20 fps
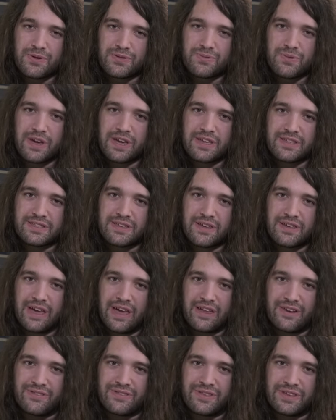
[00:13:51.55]
with the way Intel
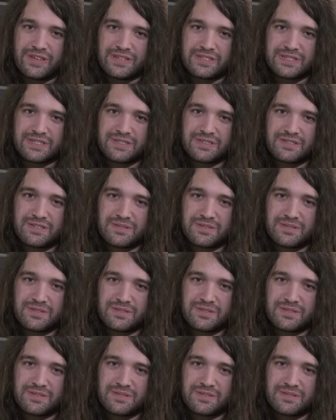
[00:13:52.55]
handled this.